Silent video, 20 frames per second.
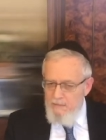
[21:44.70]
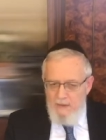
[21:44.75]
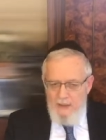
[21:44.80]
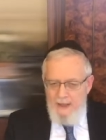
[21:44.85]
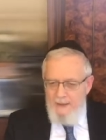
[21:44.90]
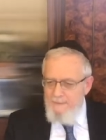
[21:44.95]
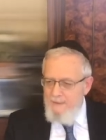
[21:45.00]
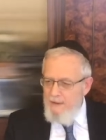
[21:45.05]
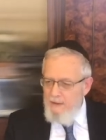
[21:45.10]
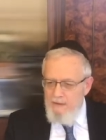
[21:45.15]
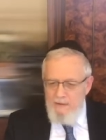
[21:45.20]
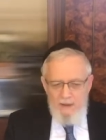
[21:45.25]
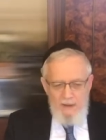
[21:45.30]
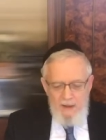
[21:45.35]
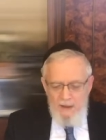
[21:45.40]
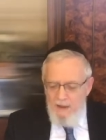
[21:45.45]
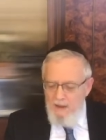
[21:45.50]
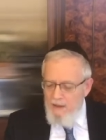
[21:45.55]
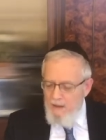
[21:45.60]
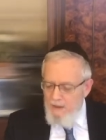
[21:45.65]
I mean,
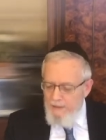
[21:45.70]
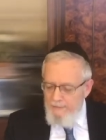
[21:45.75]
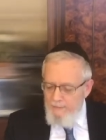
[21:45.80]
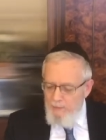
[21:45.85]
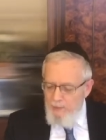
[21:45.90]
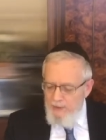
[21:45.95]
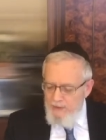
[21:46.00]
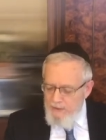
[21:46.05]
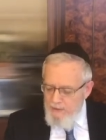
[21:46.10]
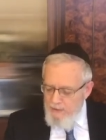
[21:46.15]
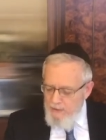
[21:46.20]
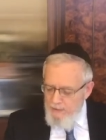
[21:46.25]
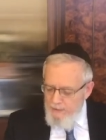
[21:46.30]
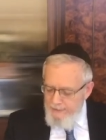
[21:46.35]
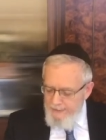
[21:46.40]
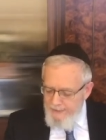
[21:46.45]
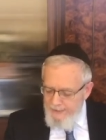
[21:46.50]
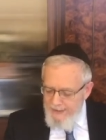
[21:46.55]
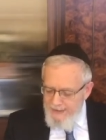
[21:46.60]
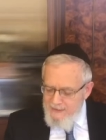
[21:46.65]
when
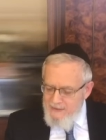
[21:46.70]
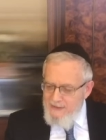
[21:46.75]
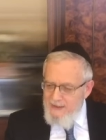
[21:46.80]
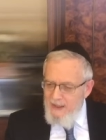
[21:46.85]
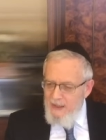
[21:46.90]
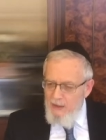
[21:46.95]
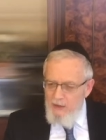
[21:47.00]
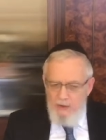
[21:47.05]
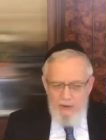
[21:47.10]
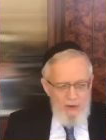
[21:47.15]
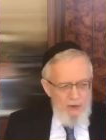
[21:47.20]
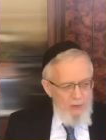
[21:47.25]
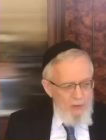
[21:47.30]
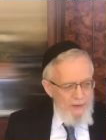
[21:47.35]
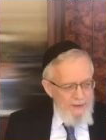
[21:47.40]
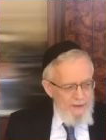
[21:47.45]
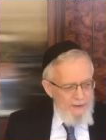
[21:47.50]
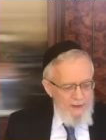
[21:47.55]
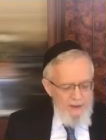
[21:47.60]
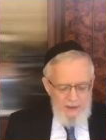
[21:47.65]
Chazal go
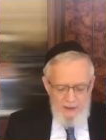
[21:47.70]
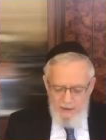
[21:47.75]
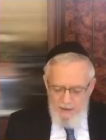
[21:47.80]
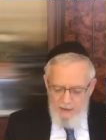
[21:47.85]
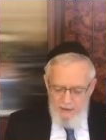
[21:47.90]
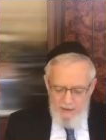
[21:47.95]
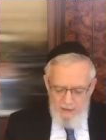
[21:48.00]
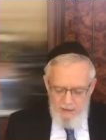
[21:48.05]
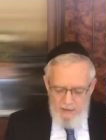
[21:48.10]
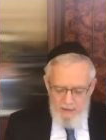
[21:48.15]
and they